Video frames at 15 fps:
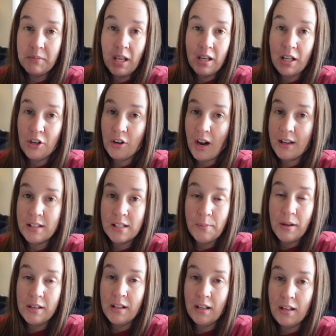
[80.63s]
getting your guys'
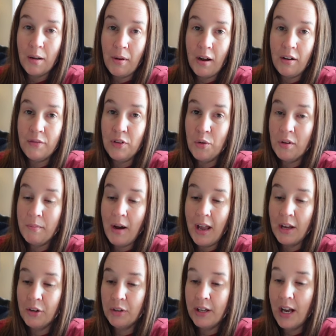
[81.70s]
opinion about if you would buy
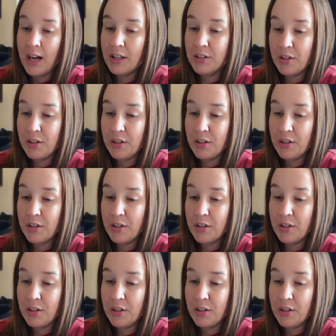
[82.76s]
it or not.